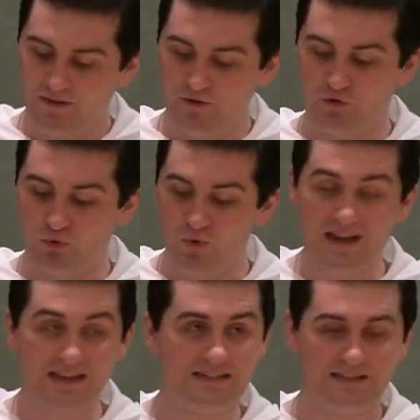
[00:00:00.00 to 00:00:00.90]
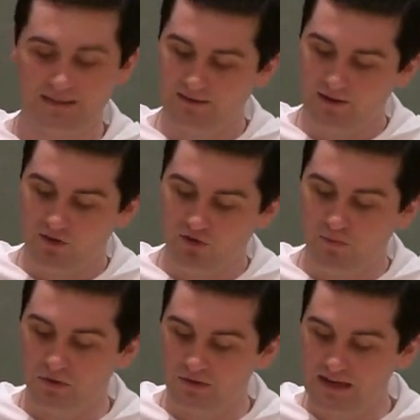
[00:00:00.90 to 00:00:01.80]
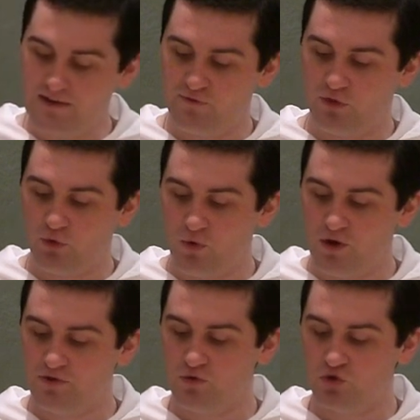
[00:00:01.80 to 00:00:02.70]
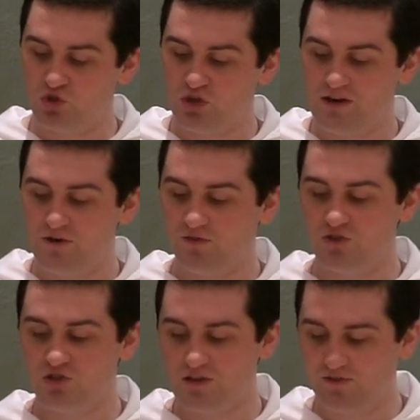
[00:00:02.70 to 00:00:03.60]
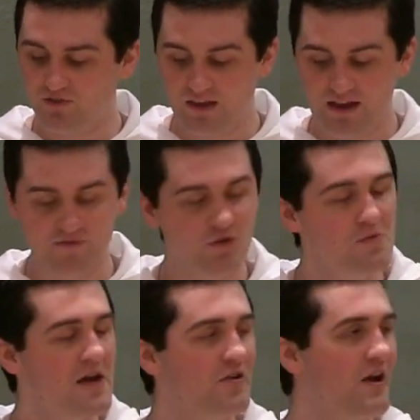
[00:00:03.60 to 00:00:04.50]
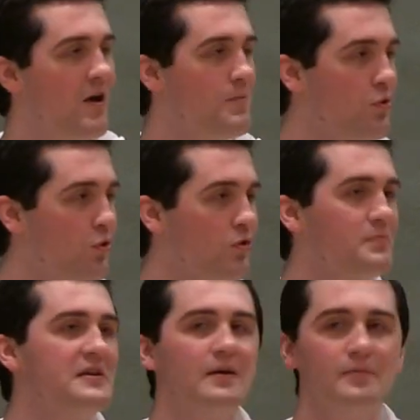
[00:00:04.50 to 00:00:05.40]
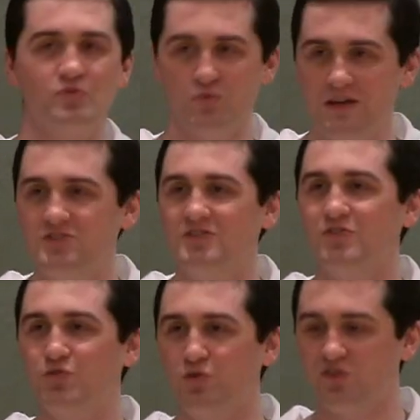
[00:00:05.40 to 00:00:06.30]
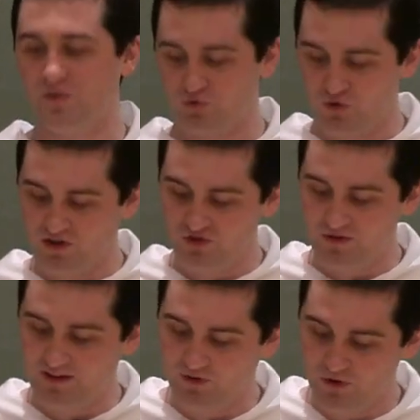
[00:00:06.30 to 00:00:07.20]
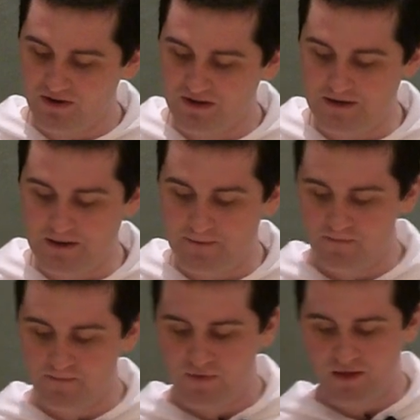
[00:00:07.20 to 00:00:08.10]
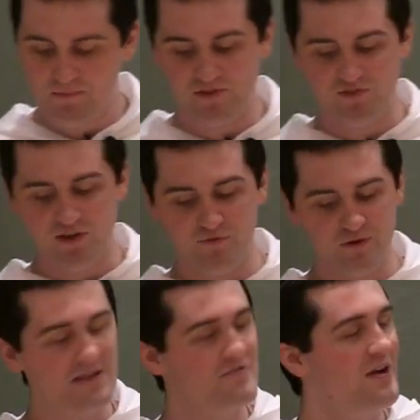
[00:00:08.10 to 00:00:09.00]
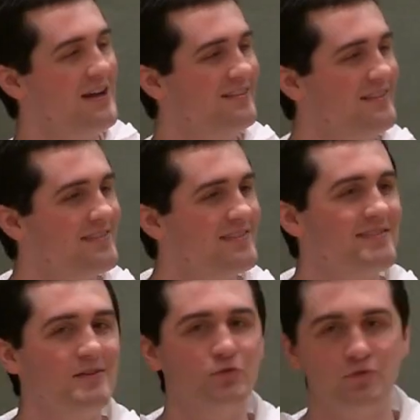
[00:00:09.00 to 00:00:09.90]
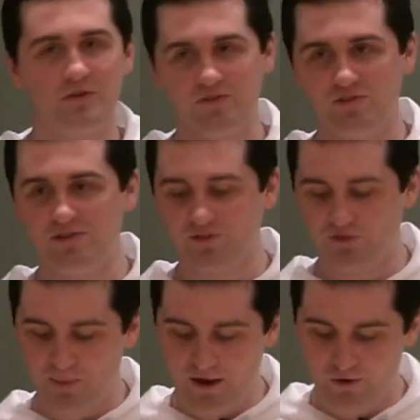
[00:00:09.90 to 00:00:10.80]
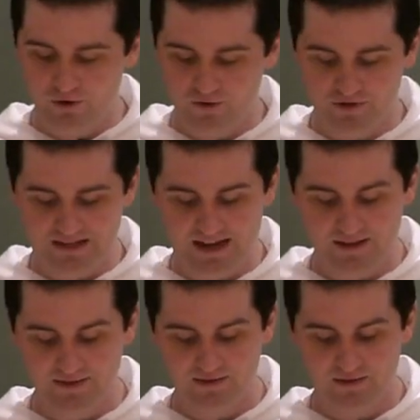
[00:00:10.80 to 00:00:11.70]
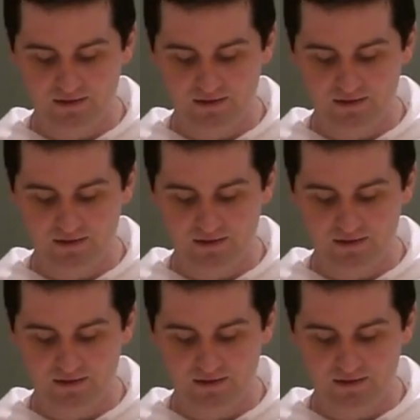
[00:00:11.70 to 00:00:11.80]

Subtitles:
There's a weight to belief that the one who shares in Jesus' life, no matter how poor, becomes rich and stores up treasure in eternity, may suffer any violence and still trust Jesus' power over death,